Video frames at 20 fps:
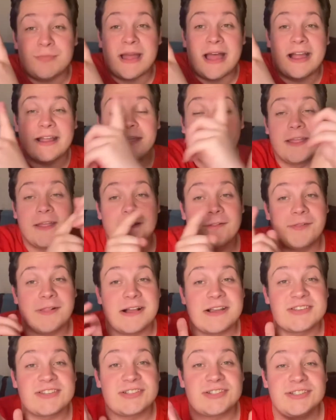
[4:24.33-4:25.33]
back
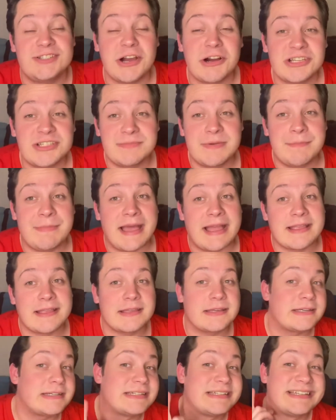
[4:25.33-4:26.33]
thanks to Dr.
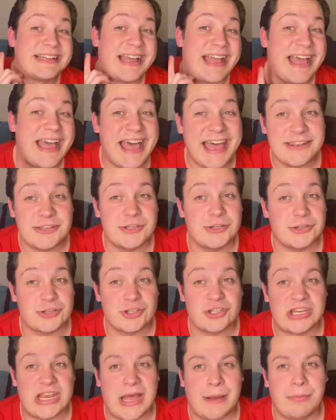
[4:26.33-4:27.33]
M'Benga and Nurse
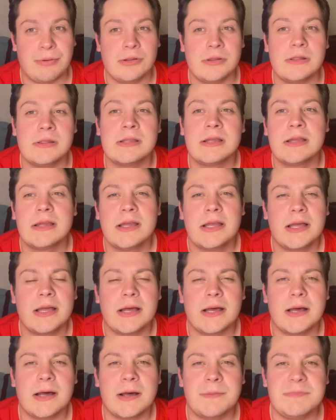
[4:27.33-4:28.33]
Chapel
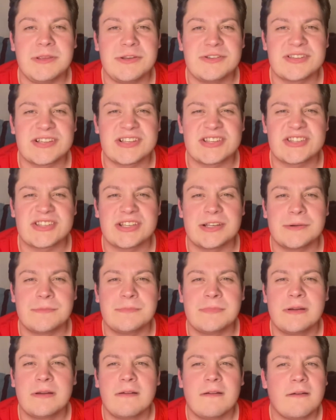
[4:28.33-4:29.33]
using
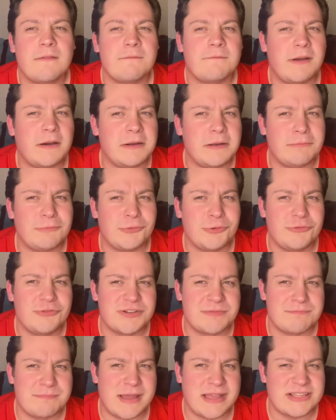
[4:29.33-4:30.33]
some very
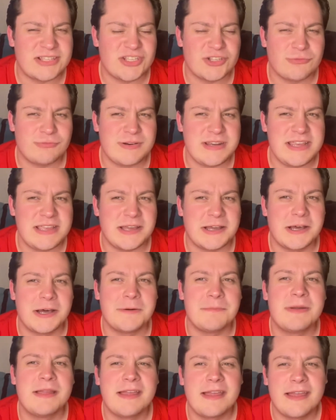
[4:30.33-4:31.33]
rudimentary
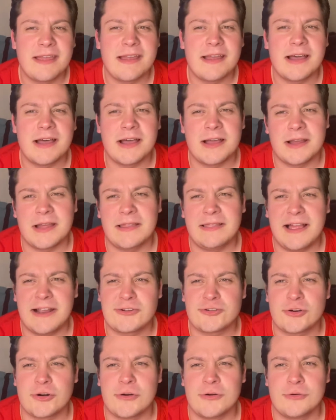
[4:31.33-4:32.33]

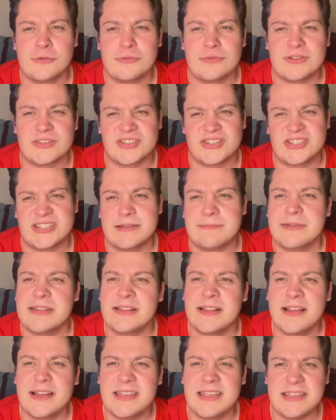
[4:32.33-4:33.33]
electro
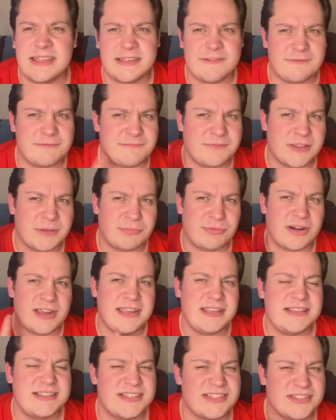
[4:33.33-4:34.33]
stimuli for the
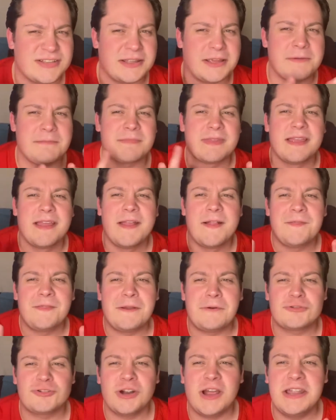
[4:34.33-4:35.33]
brains. So, like, they
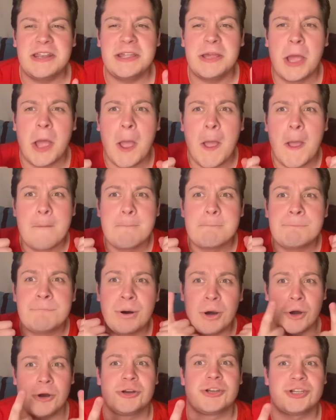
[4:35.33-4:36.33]
were trying to
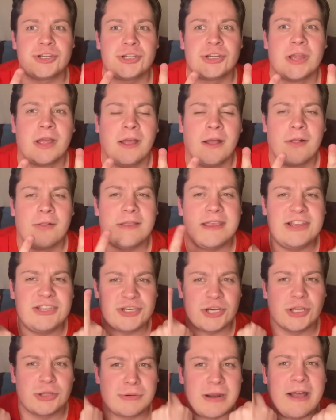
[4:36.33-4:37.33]
push
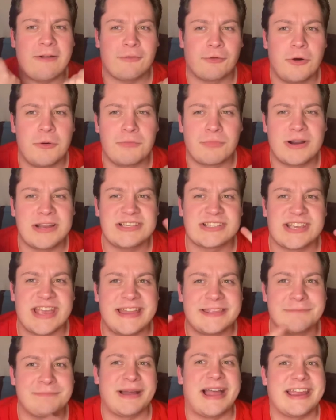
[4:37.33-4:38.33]
each other out of their own brains and
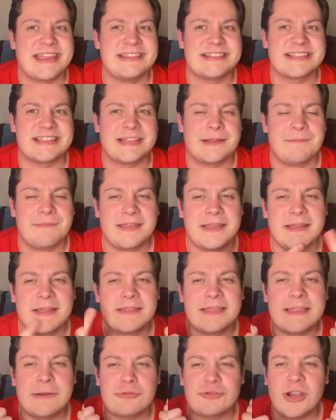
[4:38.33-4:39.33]
get them back into the...
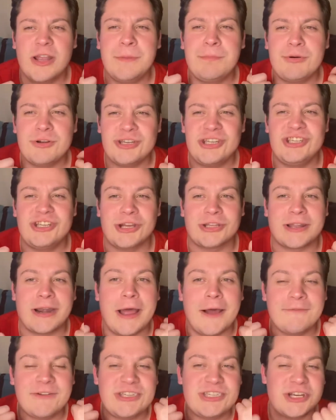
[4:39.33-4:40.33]
They were trying to push each other
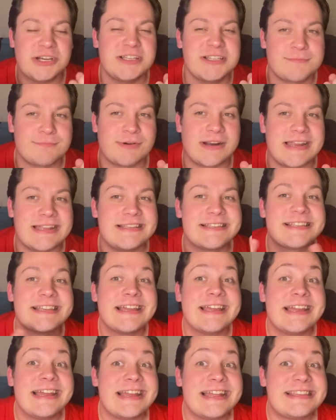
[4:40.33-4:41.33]
out of each other's brains
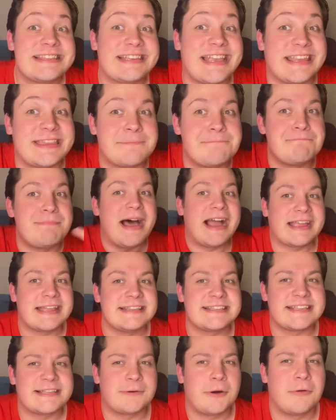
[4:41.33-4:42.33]
to get them back
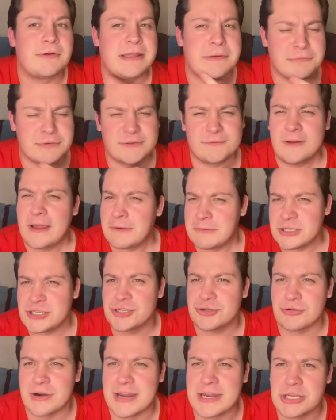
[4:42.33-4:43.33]
into their own. It was very
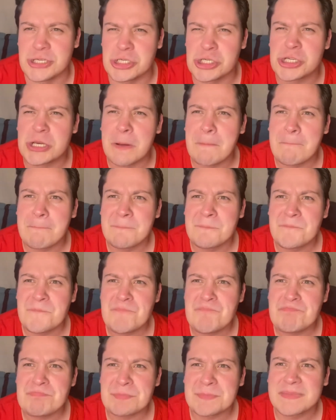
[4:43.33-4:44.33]
strange.
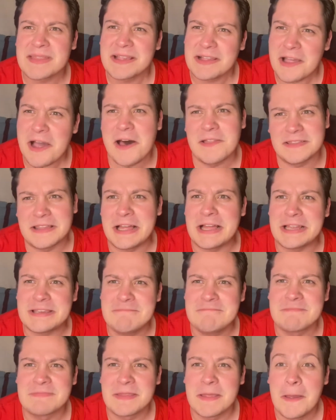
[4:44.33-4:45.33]
Can't
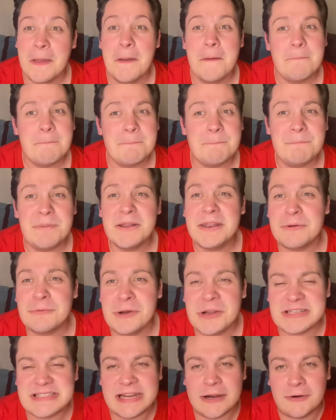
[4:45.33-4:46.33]
lie. But it
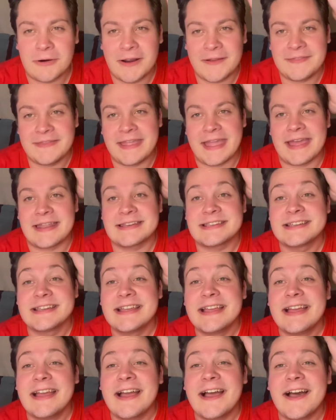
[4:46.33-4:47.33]
worked out alright at the end.
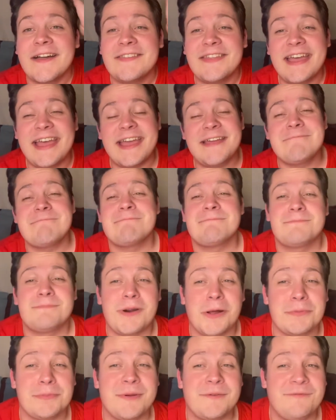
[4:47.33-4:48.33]
And then,
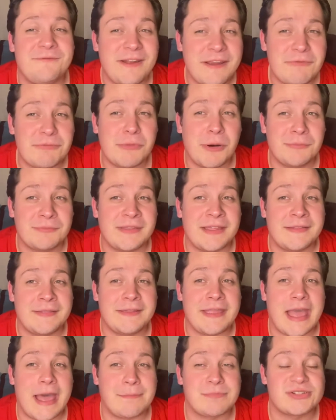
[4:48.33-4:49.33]
probably my favourite moment of
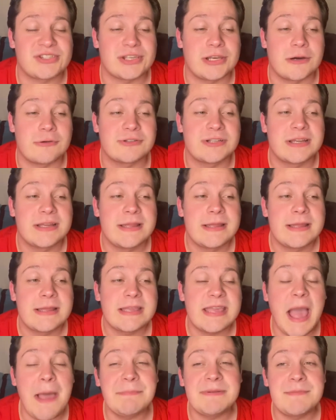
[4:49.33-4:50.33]
the episode,
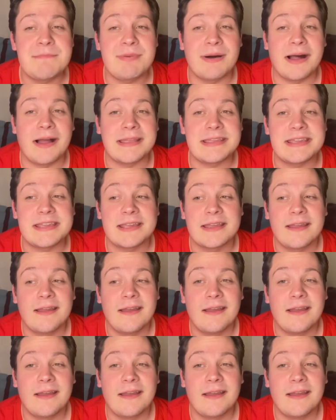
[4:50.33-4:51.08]
Captain Pike